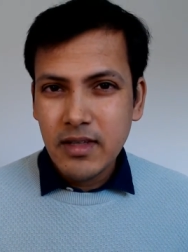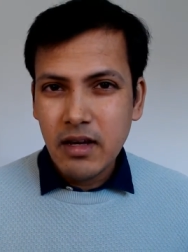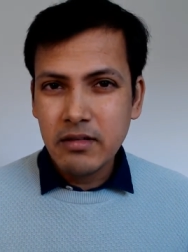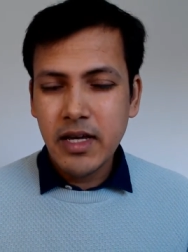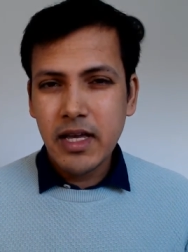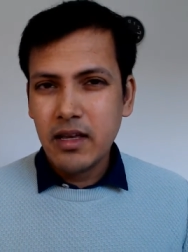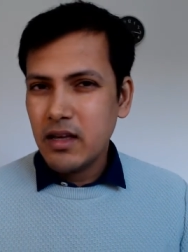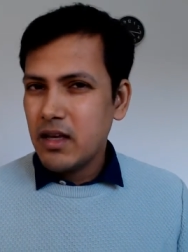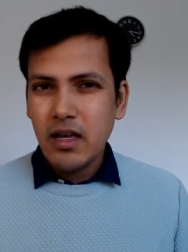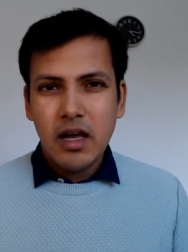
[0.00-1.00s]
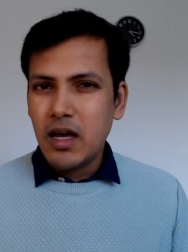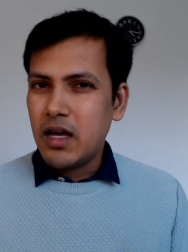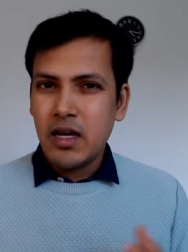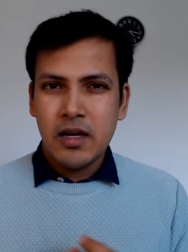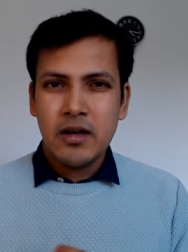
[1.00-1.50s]
okay,
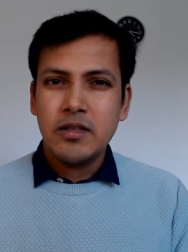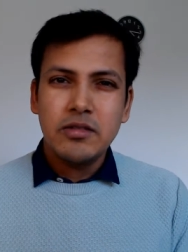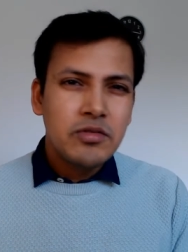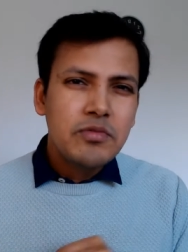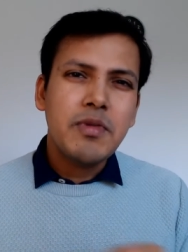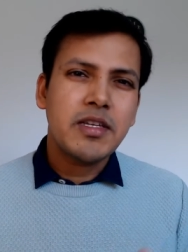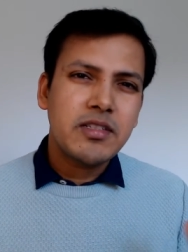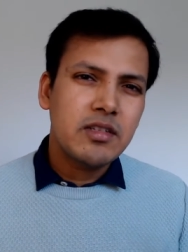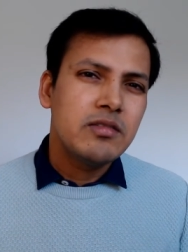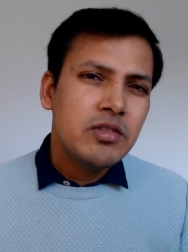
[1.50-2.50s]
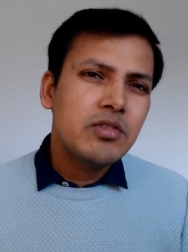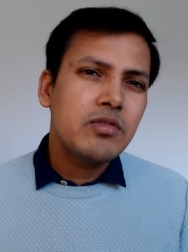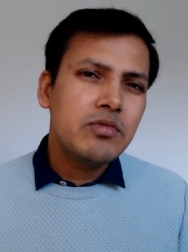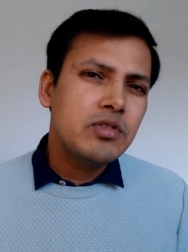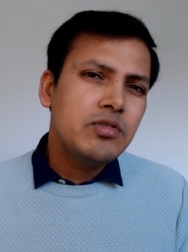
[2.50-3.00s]
uh, you must you
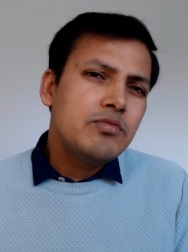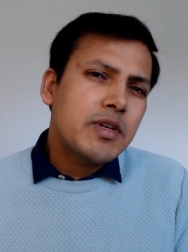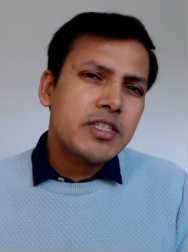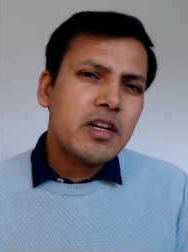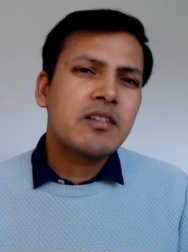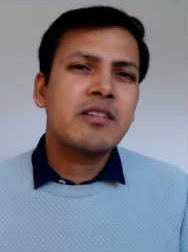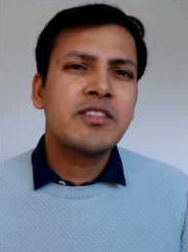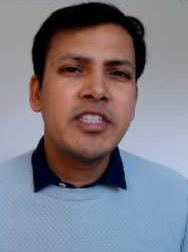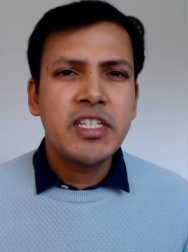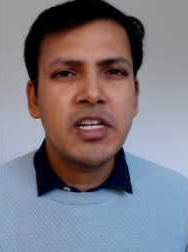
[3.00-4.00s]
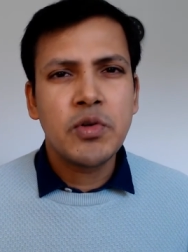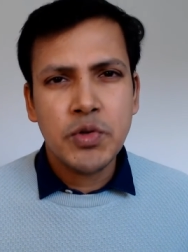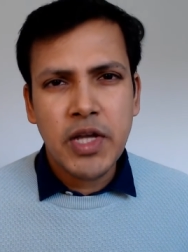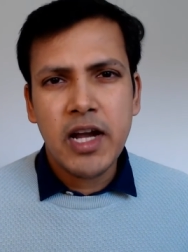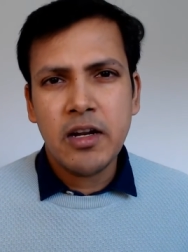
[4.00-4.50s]
you must not consider
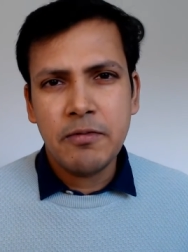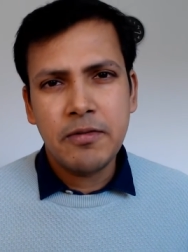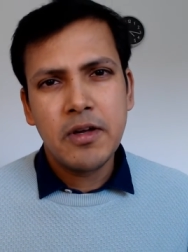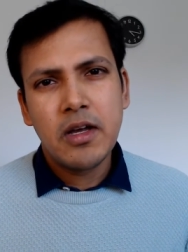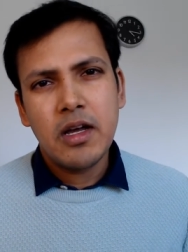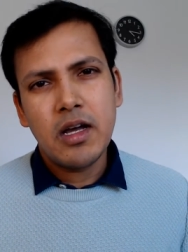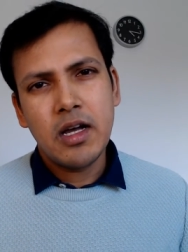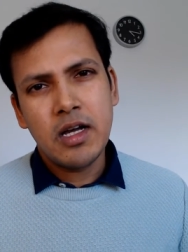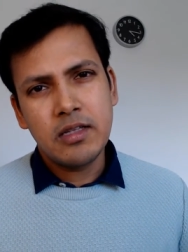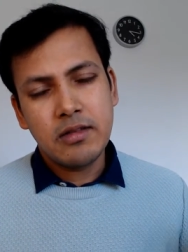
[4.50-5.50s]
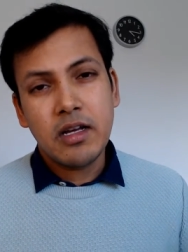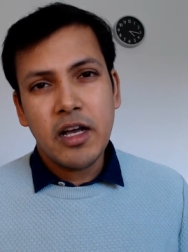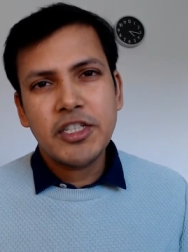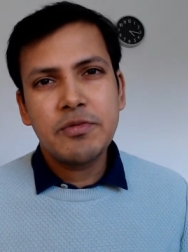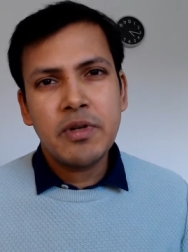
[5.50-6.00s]
those kind of uh, the
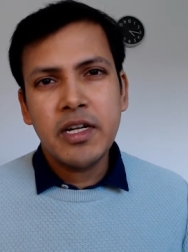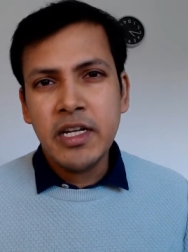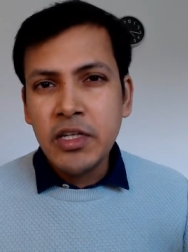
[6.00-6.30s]
customer in